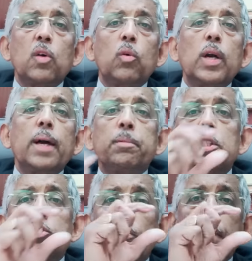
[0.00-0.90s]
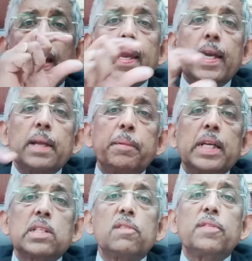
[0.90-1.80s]
what happens is your pancreatic
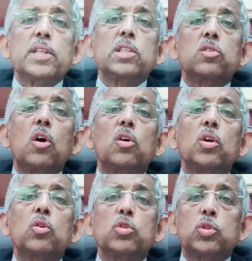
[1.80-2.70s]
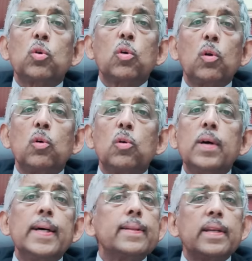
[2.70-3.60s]
beta cell function has gone down so low
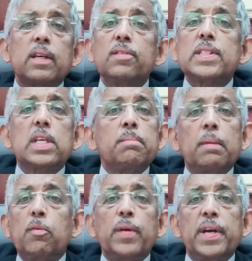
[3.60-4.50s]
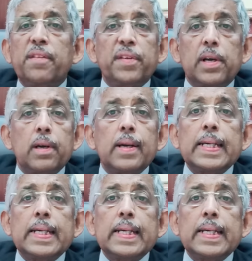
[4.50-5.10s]
that reversal may be very difficult.